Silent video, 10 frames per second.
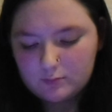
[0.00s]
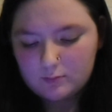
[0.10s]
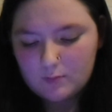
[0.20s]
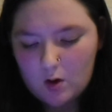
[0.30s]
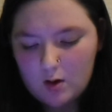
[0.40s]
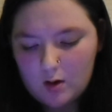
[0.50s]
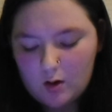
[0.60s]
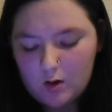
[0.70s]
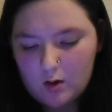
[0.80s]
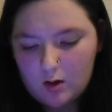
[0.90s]

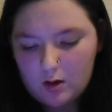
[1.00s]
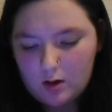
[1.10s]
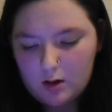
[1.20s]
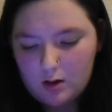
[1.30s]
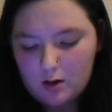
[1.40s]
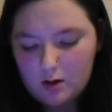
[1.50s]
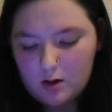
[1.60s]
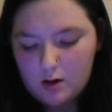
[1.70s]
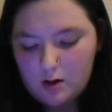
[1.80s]
(silence)